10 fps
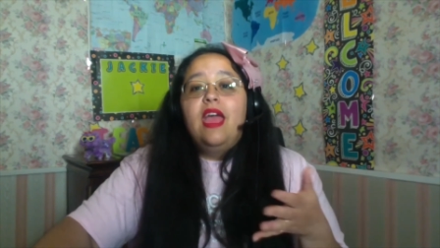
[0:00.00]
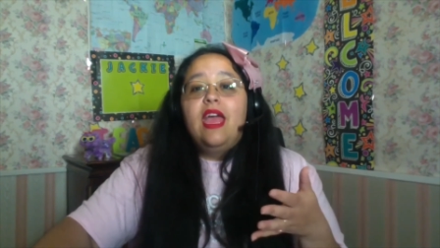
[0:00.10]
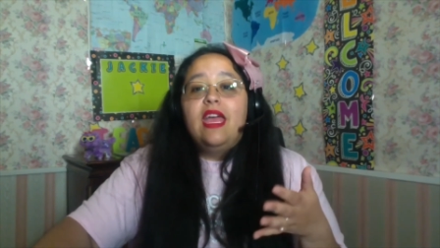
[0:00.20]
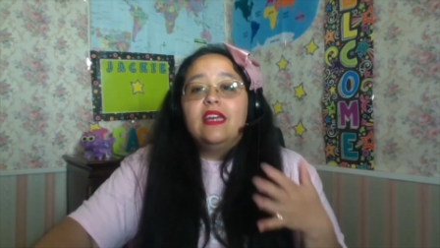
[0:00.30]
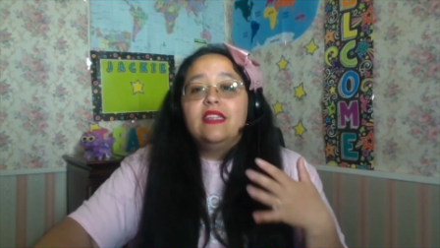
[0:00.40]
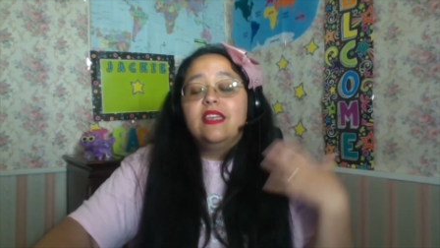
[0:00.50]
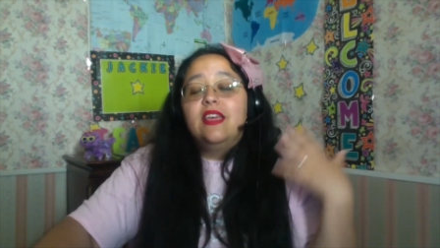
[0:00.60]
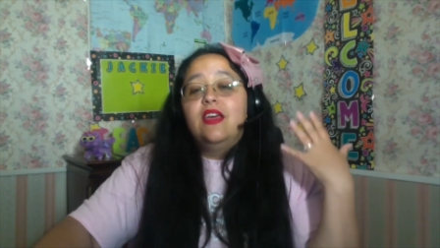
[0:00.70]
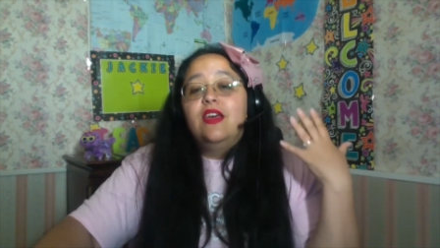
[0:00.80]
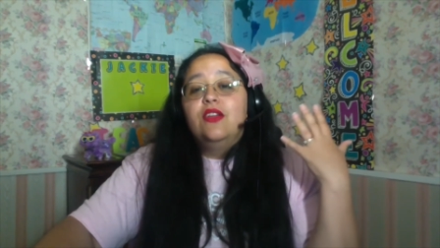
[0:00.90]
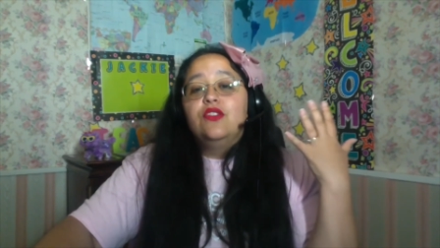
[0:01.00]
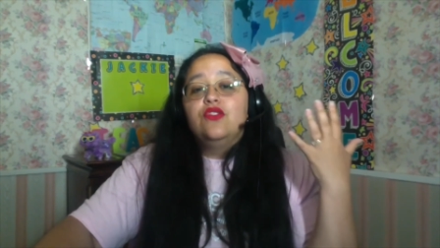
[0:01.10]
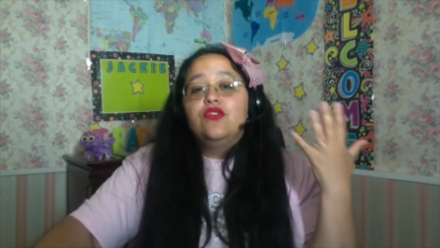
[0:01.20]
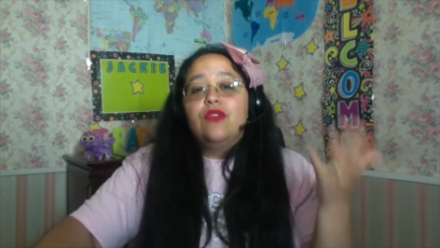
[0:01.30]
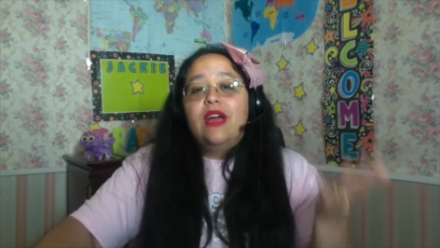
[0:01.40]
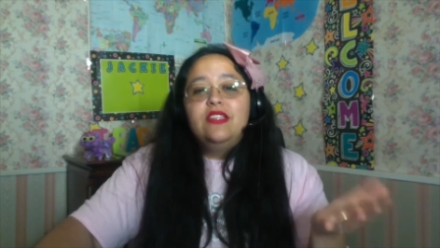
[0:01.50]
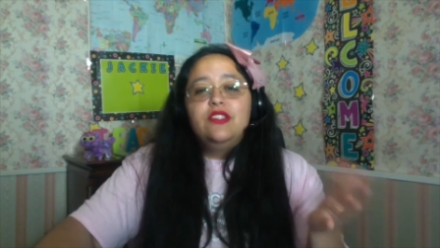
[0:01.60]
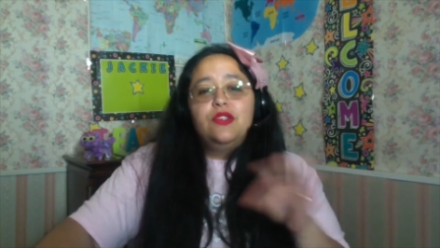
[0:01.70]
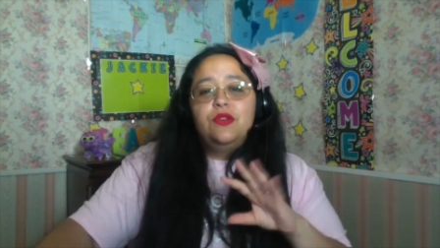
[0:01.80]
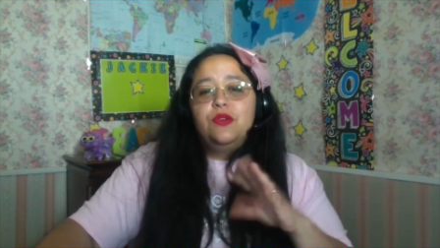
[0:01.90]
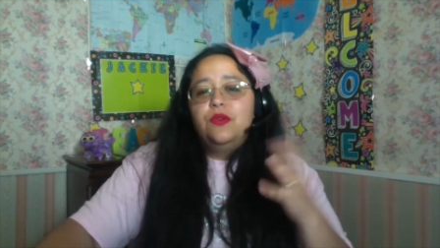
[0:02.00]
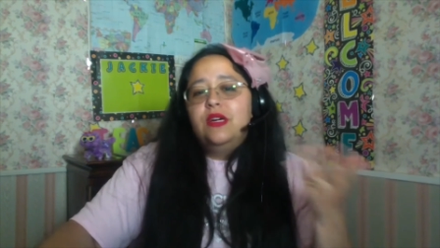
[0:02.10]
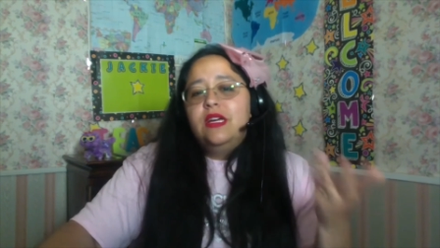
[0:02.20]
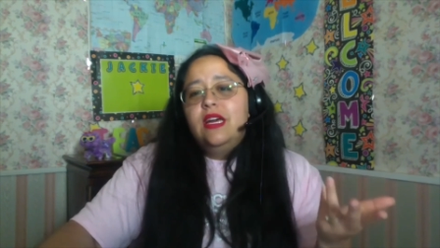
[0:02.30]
and try to